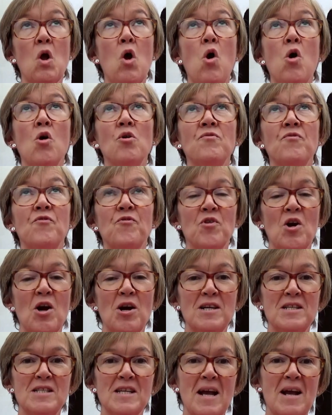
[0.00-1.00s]
On
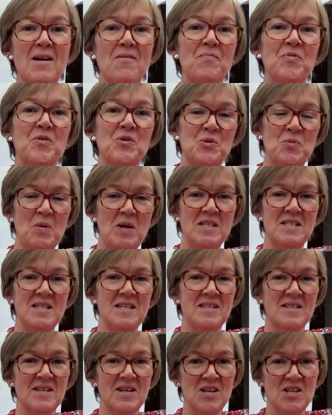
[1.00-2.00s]
Friday, the
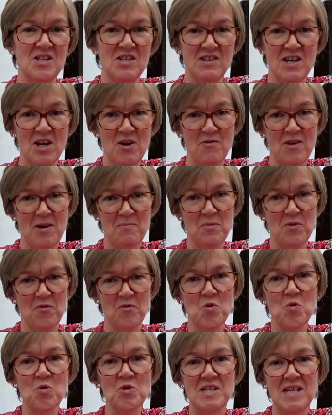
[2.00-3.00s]
23rd of November
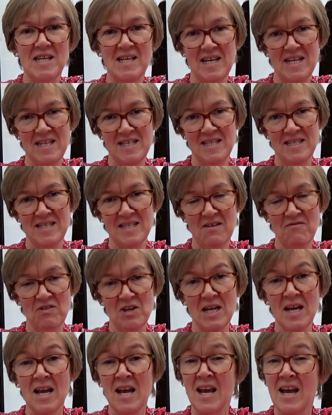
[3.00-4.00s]

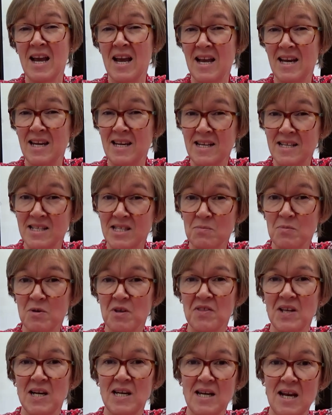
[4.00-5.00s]
1487,
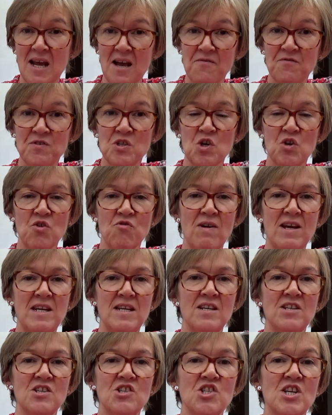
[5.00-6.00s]
Elizabeth left
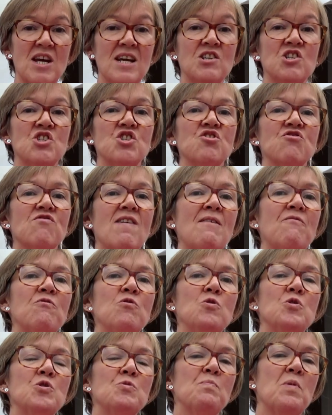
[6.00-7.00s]
Greenwich and
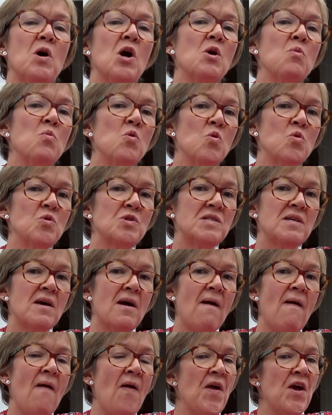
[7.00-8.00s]
travelled by
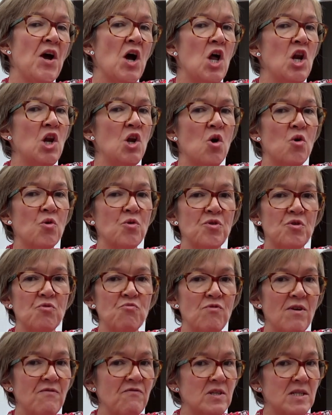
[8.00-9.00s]
water along the
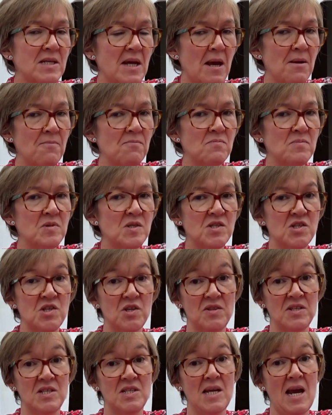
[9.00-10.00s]
River Thames
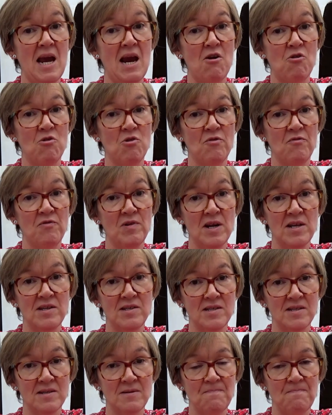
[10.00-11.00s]
to the Tower of
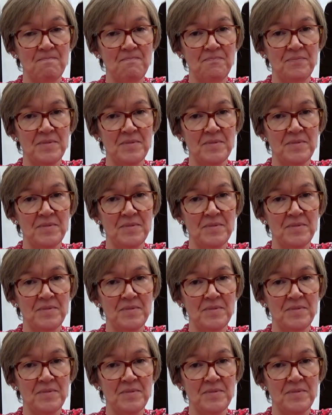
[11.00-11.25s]
London.